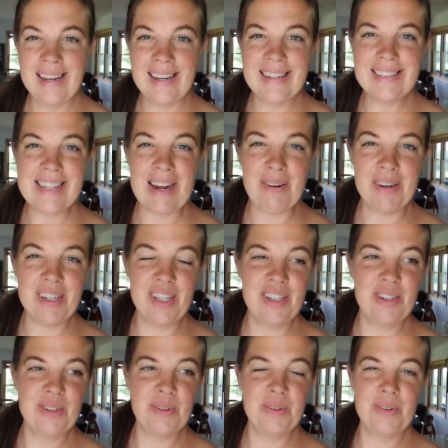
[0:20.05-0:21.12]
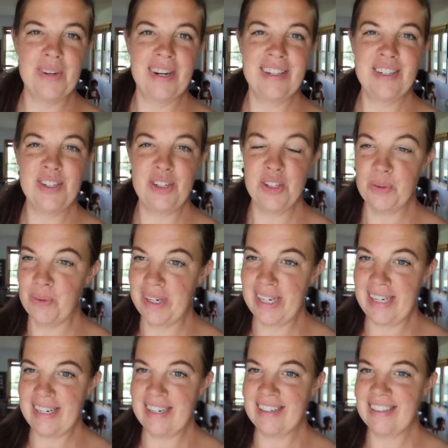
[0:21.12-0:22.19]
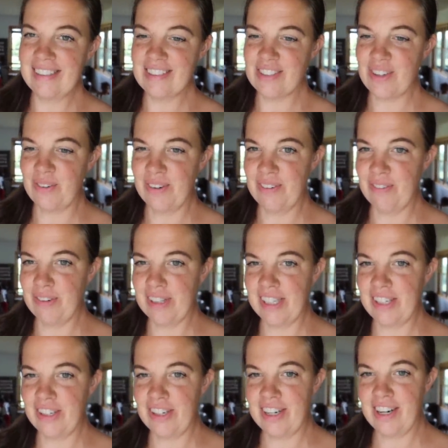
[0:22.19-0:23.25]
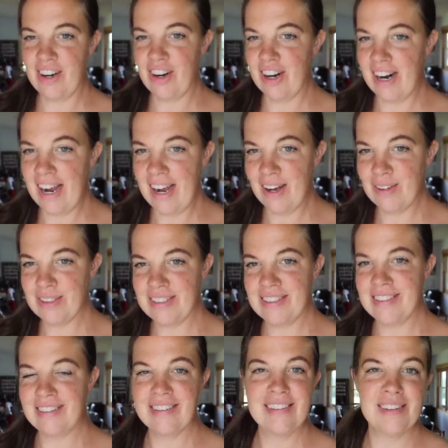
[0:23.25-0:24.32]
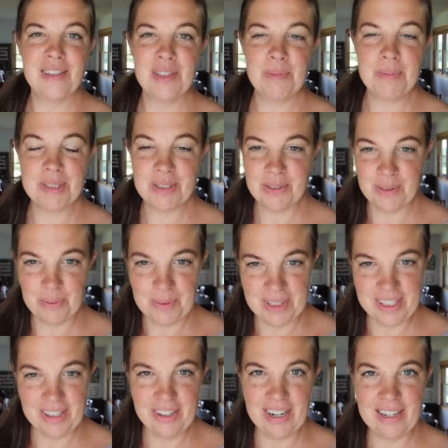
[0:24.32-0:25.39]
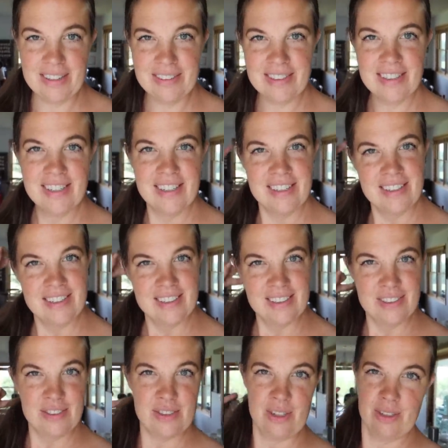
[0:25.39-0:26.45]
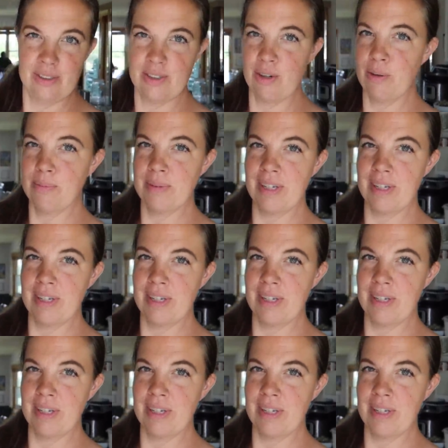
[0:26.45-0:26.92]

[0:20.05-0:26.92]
guys, how are you doing? It's going really good at our house. Hope it's going well at your house. Solo's home